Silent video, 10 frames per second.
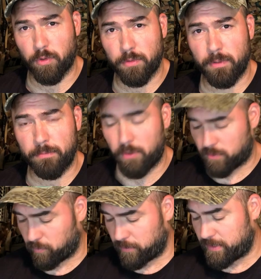world, but
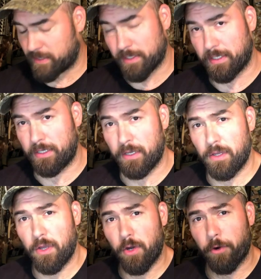most recently,
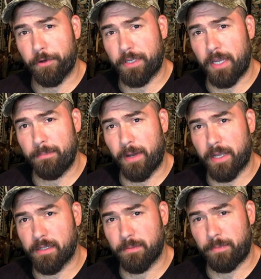Hurricane
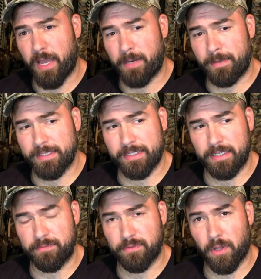Michael in Panama
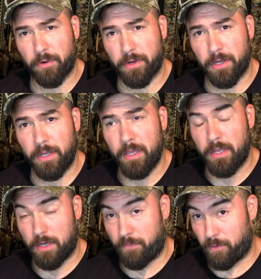City, Florida.
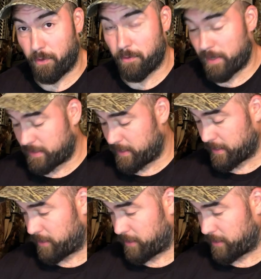Now, if you're interested